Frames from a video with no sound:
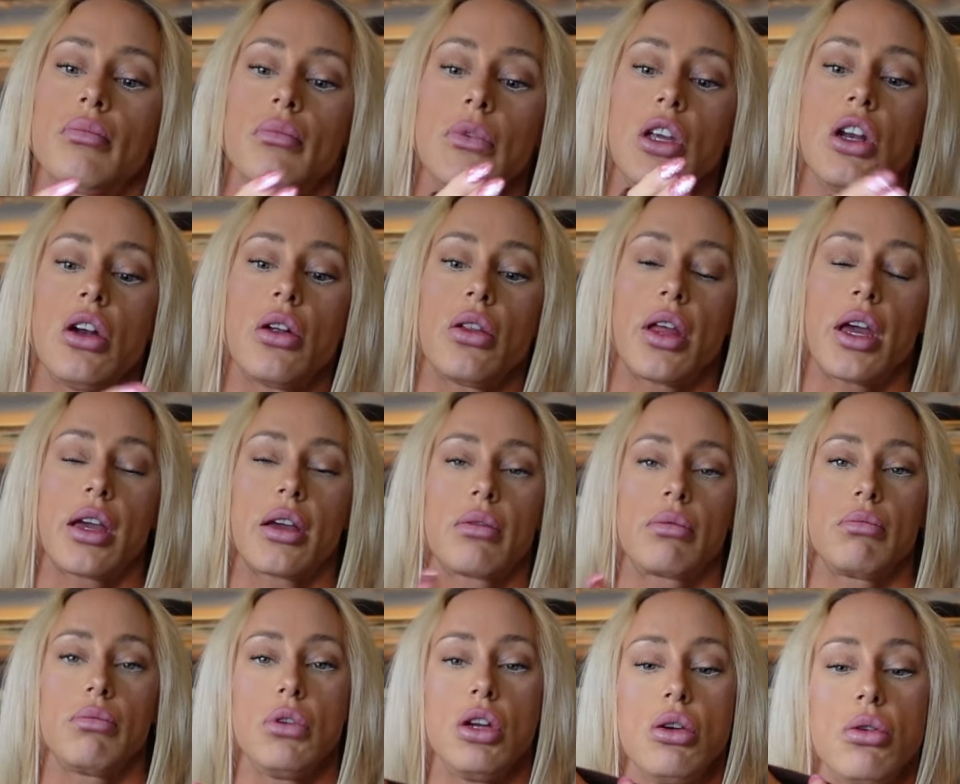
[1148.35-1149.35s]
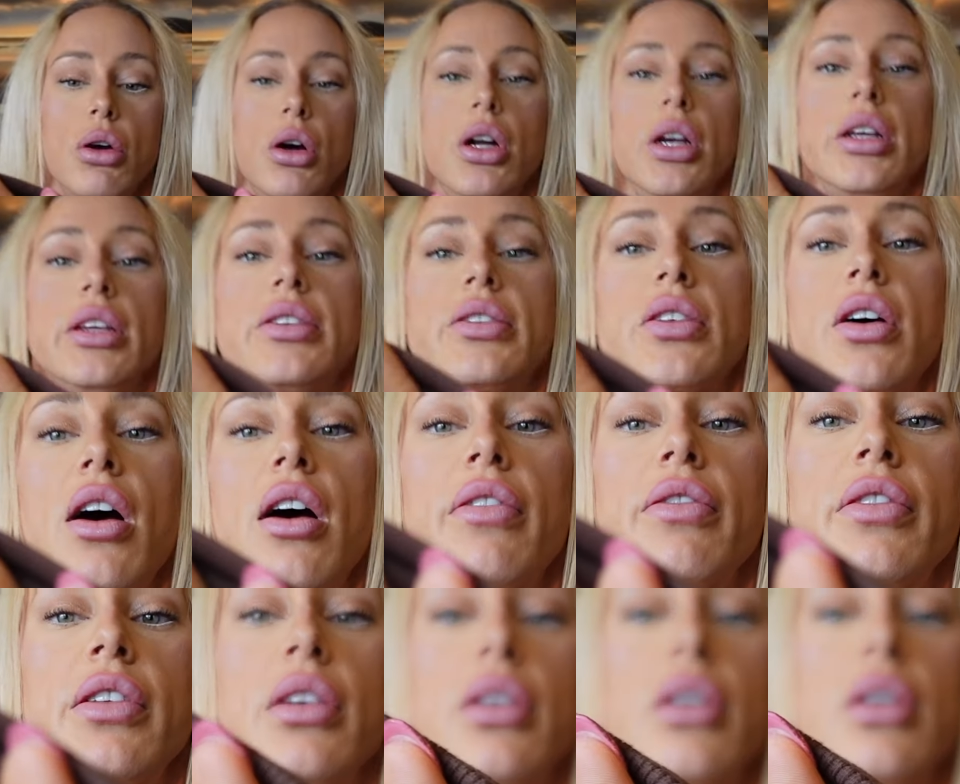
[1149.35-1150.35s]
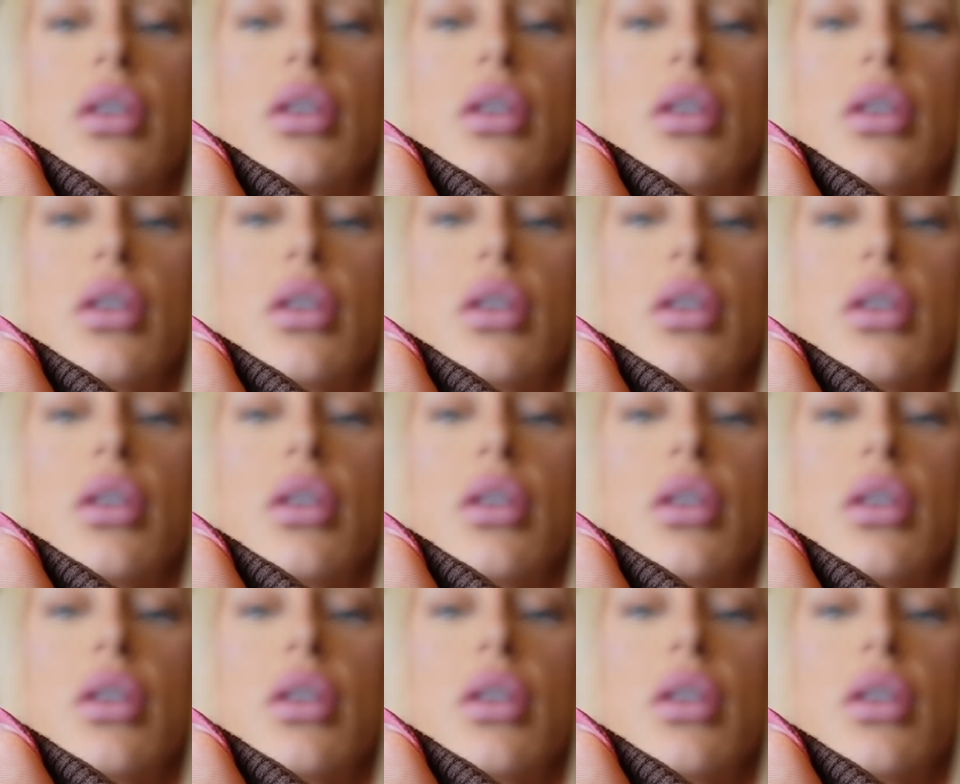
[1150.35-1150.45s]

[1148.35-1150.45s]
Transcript: you know, like new hoodie soft.